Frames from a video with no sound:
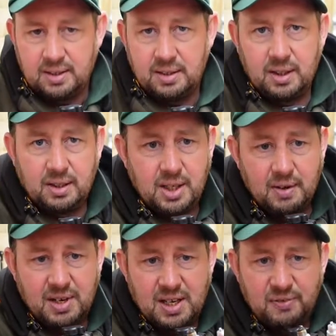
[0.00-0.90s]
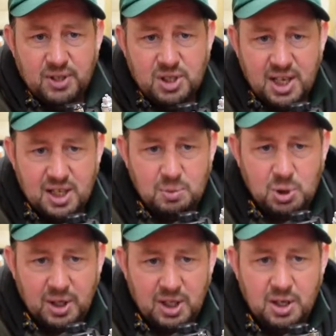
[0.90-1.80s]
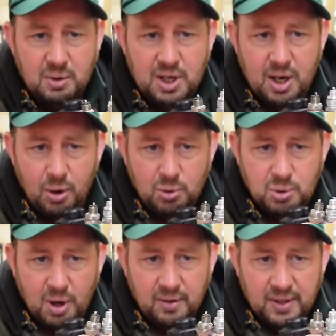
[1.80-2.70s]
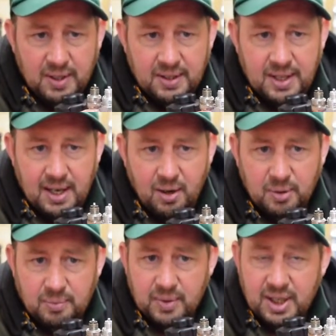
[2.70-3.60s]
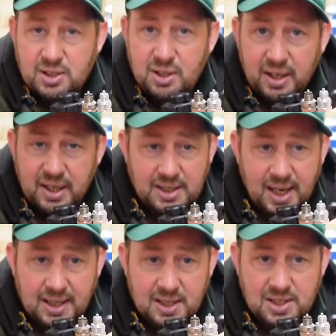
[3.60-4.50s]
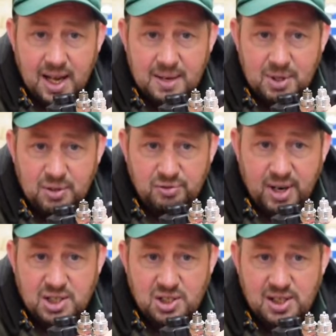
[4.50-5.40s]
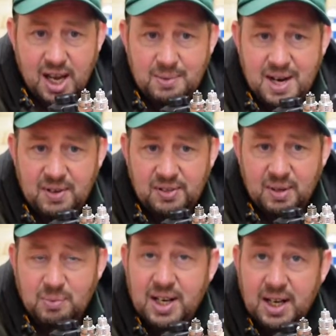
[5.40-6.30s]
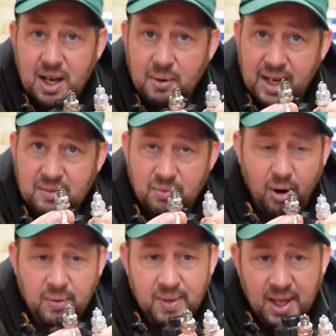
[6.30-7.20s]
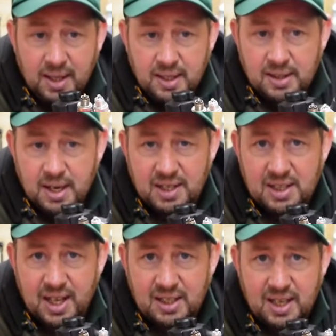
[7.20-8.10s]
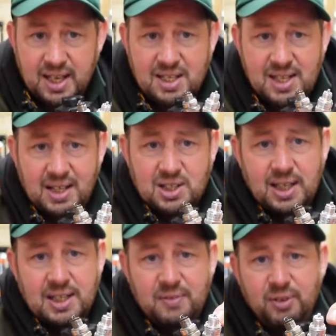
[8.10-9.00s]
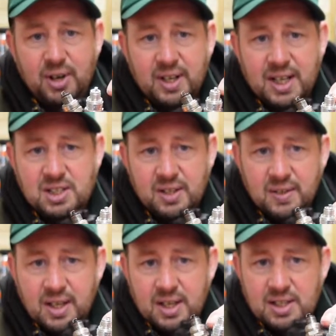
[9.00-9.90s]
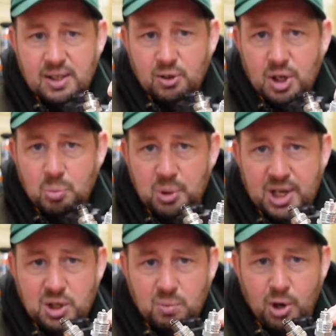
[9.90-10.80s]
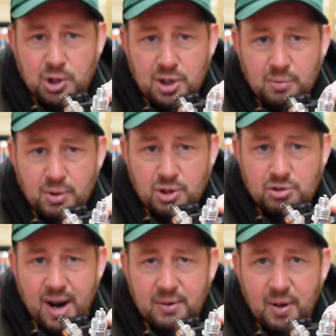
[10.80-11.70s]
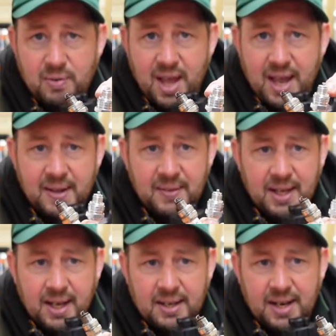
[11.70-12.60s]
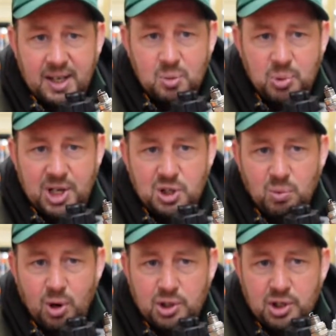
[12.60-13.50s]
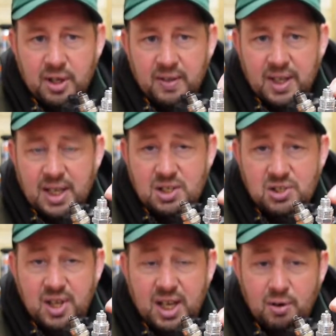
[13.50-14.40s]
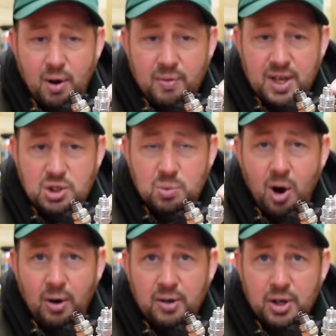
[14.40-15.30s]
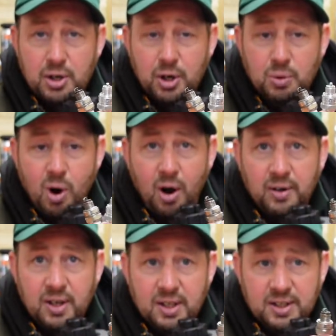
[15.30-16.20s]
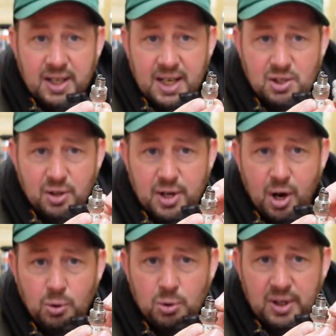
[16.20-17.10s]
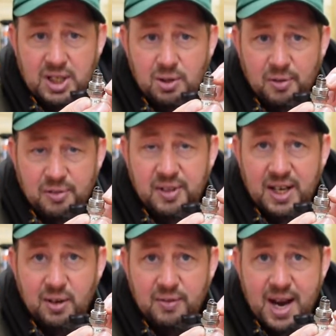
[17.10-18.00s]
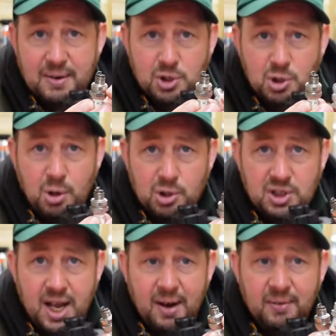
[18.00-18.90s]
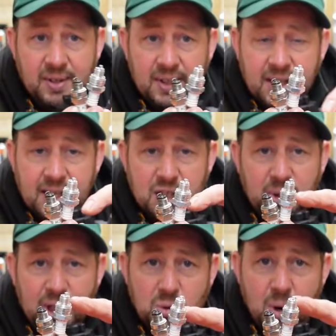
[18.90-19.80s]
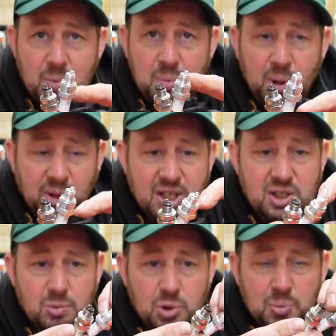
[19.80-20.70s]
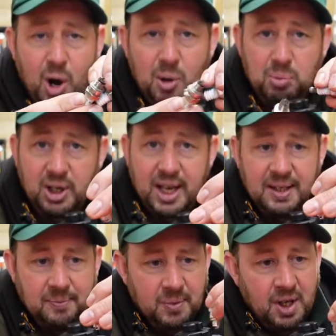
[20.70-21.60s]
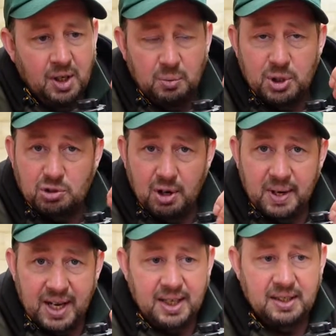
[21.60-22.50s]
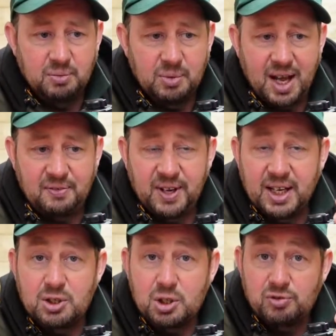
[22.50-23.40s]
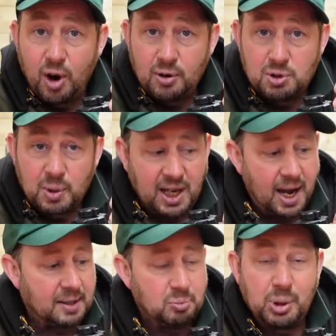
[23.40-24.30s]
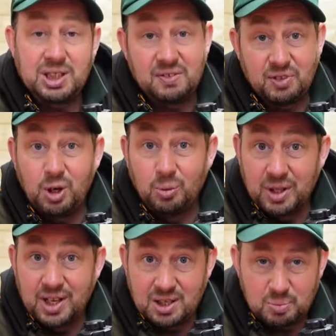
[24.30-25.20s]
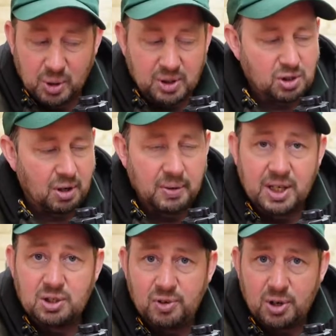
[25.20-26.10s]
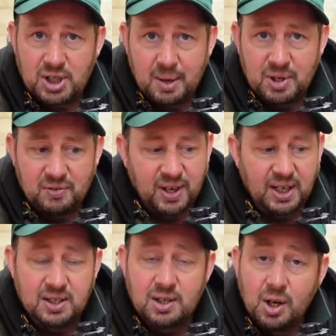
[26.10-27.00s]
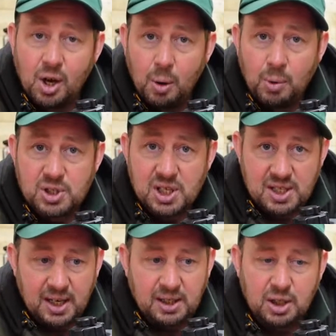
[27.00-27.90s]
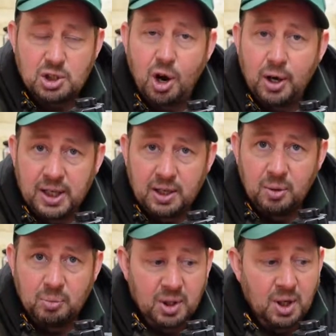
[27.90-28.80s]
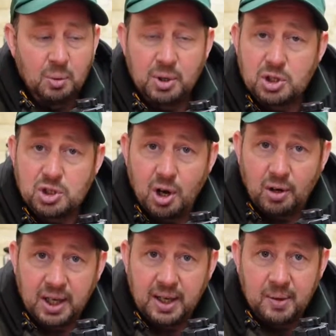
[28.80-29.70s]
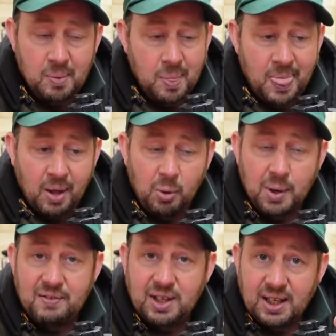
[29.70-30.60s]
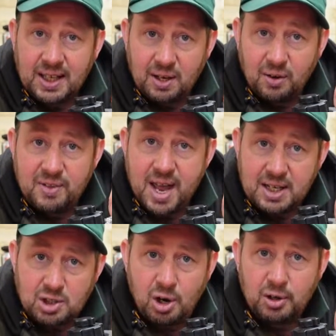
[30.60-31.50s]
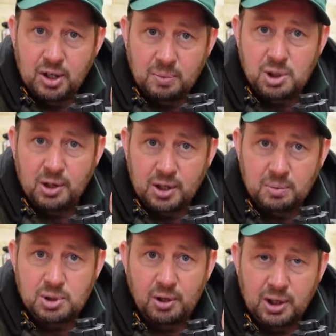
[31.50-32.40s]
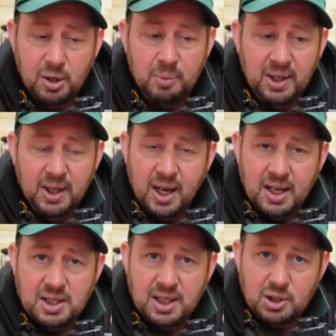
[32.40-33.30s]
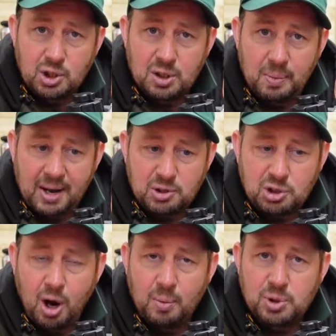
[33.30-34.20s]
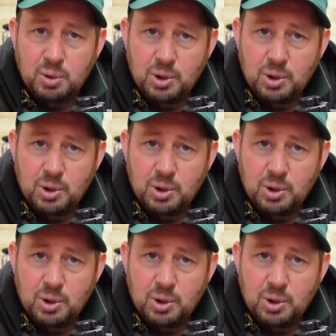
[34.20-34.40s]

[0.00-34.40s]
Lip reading: The only difference is between the new and the old one, they're like exactly the same, the thread's the same and everything when they go in, right? The only thing that is actually different is there's a little compression washer that runs around on there, and that compression washer is thicker on this one, the new one, than it is on the old one. It's like thin on there and squashed down. That's because when we put this spark plug in, we screw it in with our fingers as far as we can. Bit difficult with this, but you screw it in as far as you can with your fingers, and once it's in, you tighten it up with a socket or whatever you can get on there, and you tighten it up, tighten it up, tighten it up until it just about stops. And